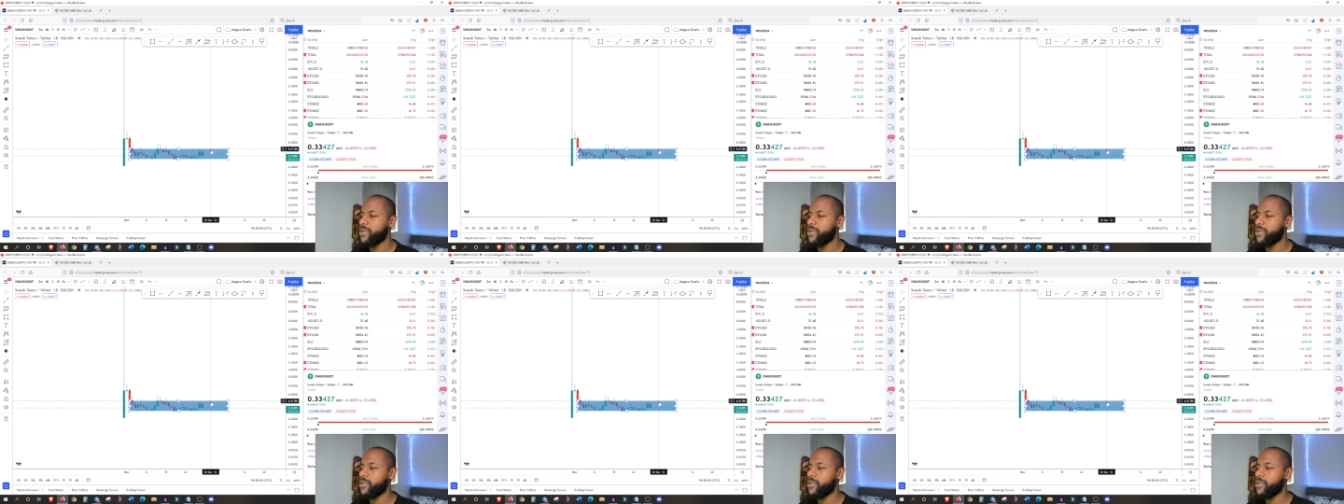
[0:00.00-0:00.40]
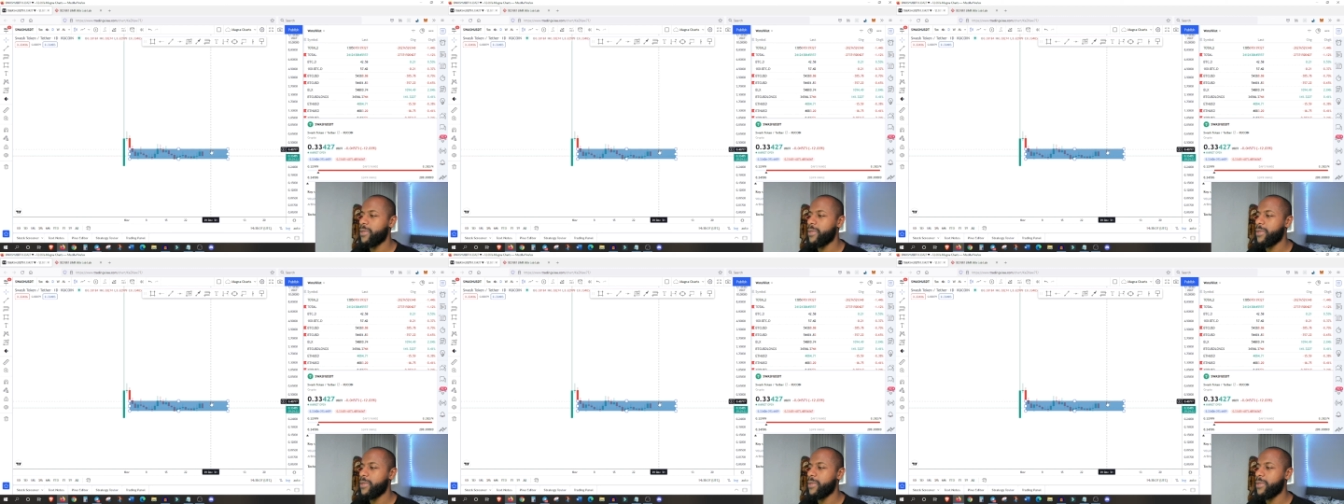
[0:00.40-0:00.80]
I'll be
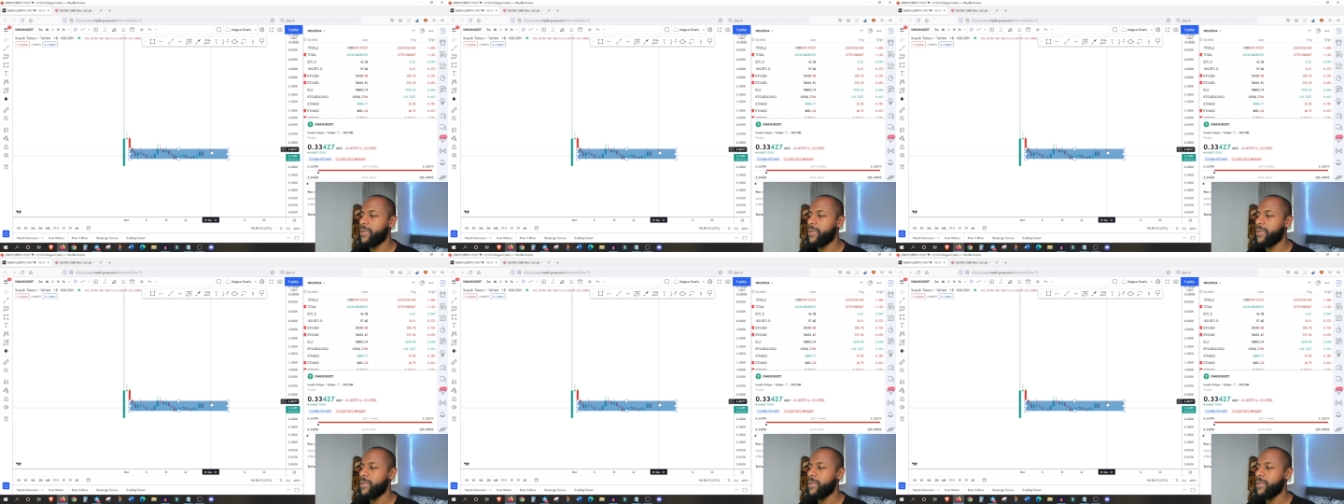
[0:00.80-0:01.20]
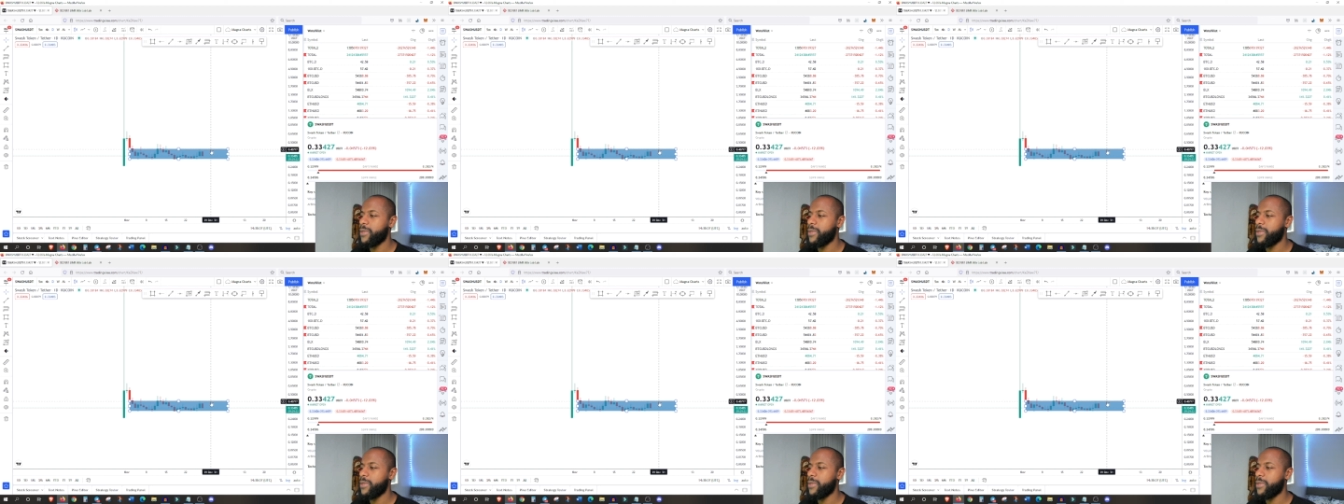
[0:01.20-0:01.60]
keeping a close eye on
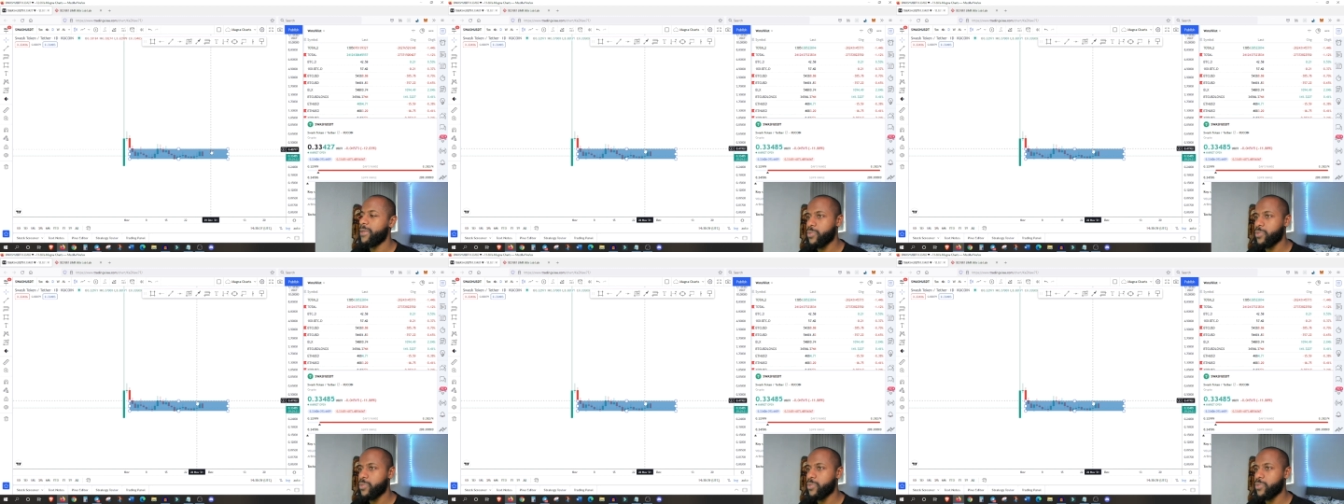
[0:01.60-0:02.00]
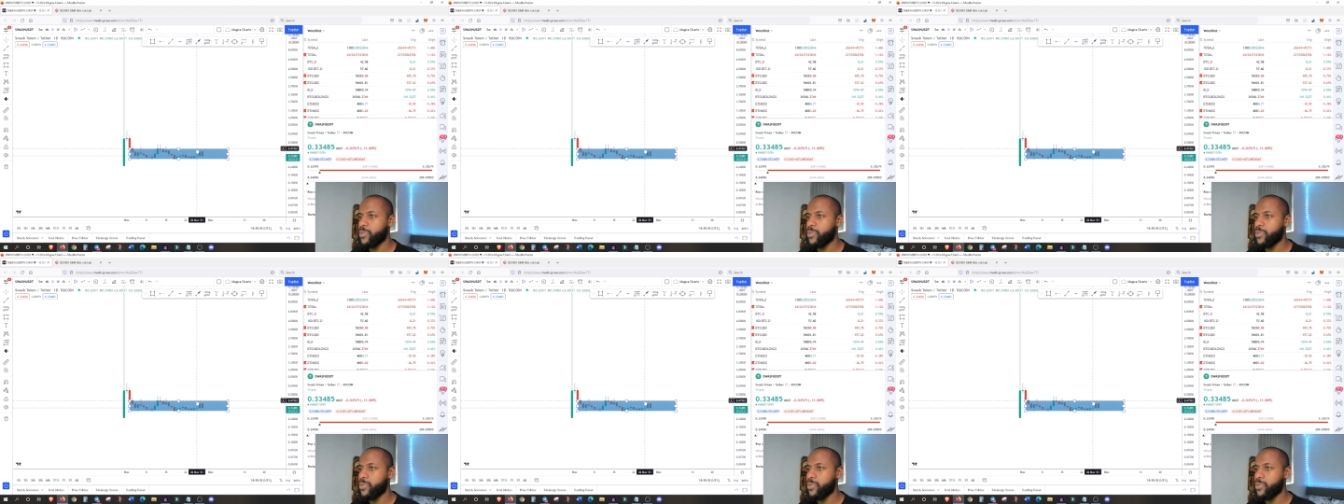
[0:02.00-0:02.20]
this as well.